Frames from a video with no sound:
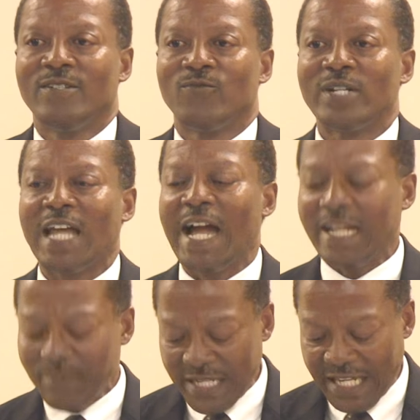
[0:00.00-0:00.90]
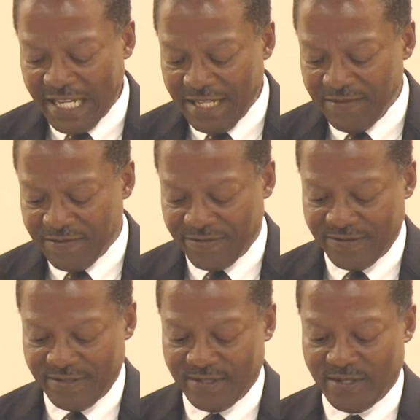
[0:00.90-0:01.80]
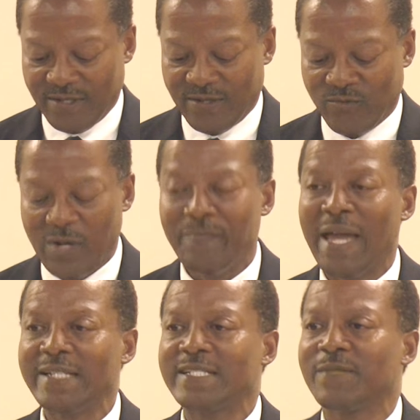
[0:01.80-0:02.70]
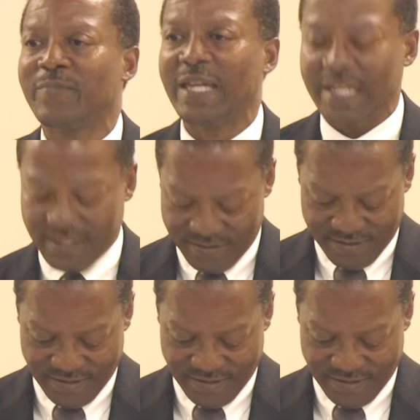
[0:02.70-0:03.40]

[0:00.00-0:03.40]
What Adam and Eve were meant to be,